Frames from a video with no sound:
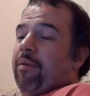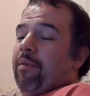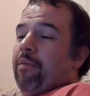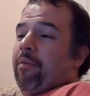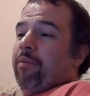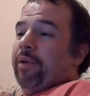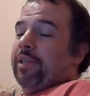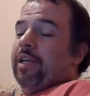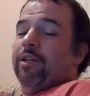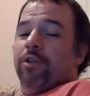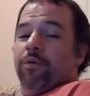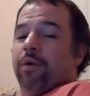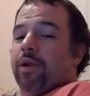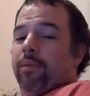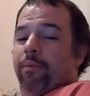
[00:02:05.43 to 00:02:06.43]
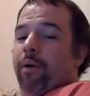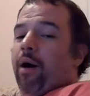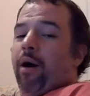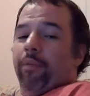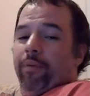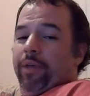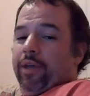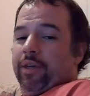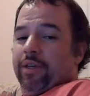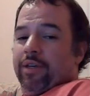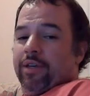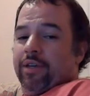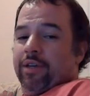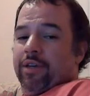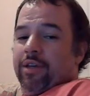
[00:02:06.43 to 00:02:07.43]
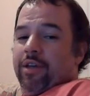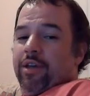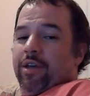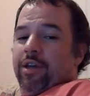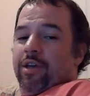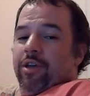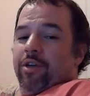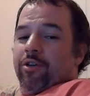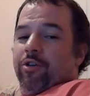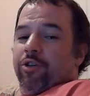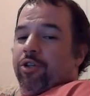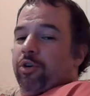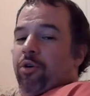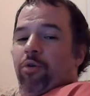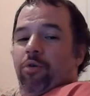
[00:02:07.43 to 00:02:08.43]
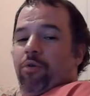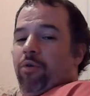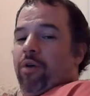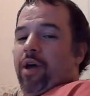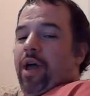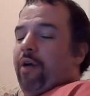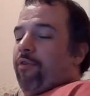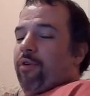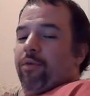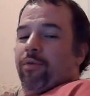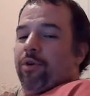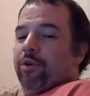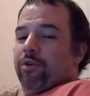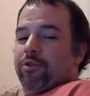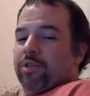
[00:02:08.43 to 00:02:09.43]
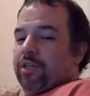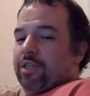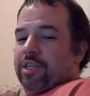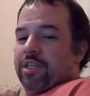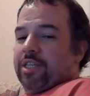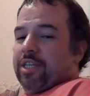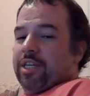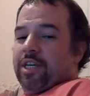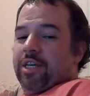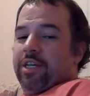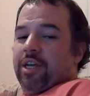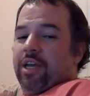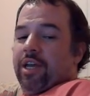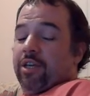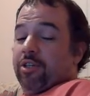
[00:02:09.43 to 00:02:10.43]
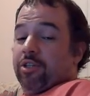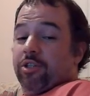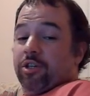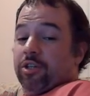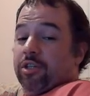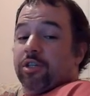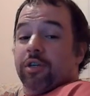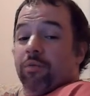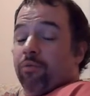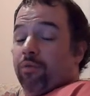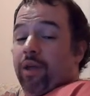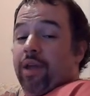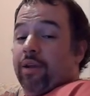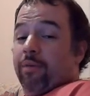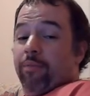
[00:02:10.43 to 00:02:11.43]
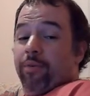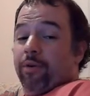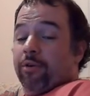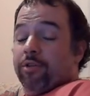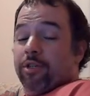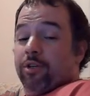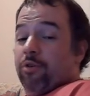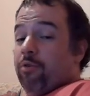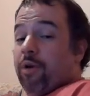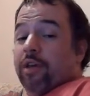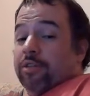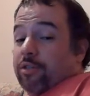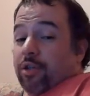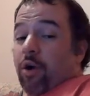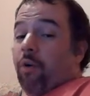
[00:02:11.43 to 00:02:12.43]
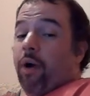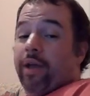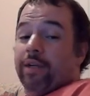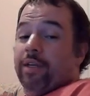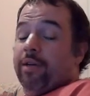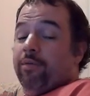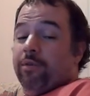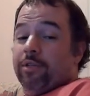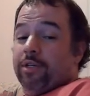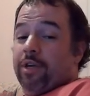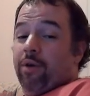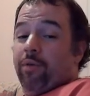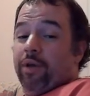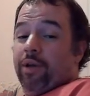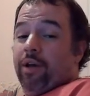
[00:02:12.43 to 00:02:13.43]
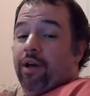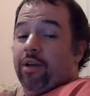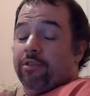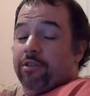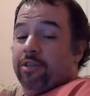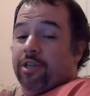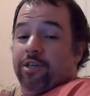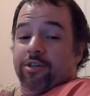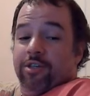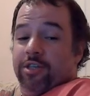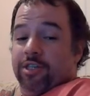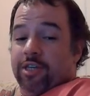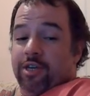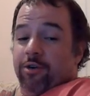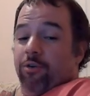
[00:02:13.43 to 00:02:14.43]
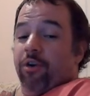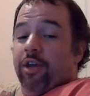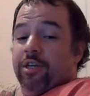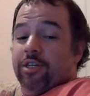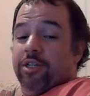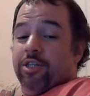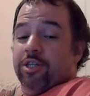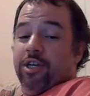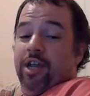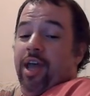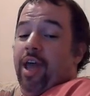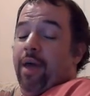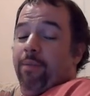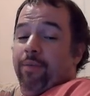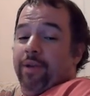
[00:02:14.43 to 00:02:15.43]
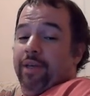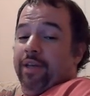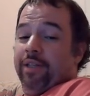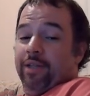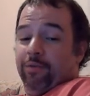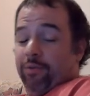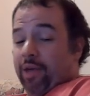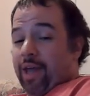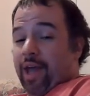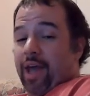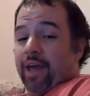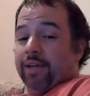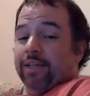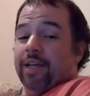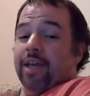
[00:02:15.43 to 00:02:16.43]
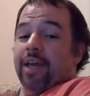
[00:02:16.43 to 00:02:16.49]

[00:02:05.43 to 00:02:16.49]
but they do it in public. So everyone who's in the scene is just some random person who has no idea what's going on. So they just see crazy shit happening and then react.